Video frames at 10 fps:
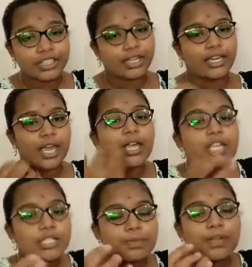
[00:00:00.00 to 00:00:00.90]
take
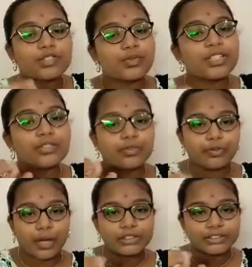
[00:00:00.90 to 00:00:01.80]
a specific
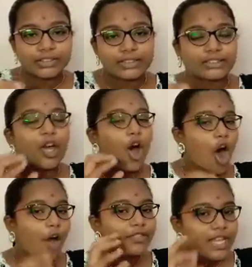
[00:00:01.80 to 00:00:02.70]
functions
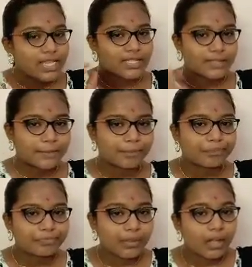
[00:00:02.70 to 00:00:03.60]
of this.
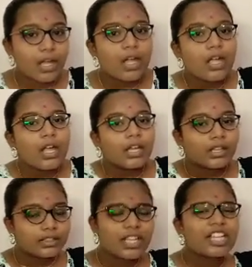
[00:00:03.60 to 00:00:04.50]

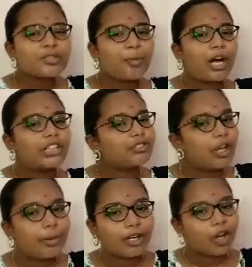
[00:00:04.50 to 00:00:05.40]
These parts
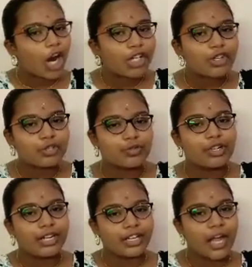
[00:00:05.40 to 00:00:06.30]
will be not useful
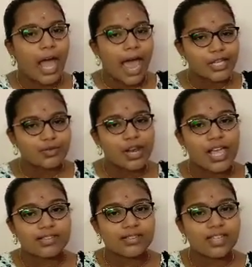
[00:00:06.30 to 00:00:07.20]
in as well
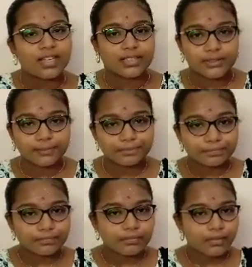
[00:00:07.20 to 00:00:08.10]
as in this.
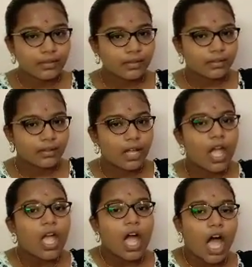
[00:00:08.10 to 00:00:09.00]

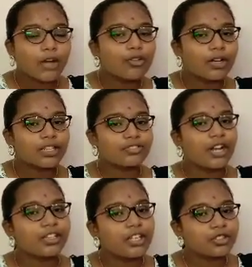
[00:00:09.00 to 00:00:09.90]
Are you
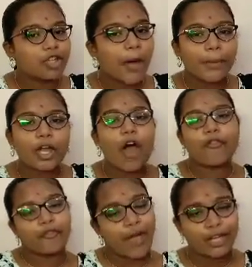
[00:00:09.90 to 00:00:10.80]
understand this topic
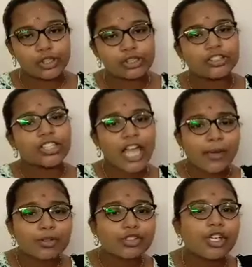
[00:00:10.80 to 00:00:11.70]
of vacuoles and
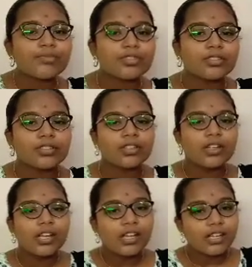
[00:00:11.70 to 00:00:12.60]
liposomes?
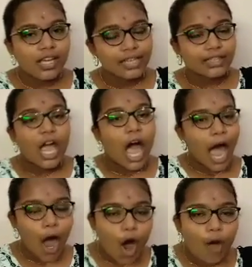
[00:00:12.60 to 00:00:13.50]
Yes,
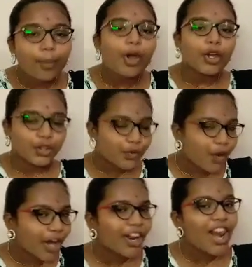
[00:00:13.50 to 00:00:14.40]
I hope you
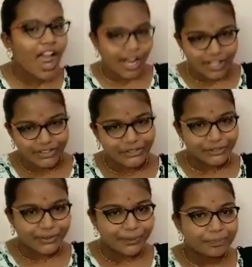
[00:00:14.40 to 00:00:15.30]
are all
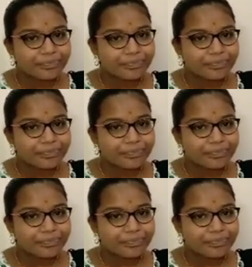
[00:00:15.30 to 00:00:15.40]
understood.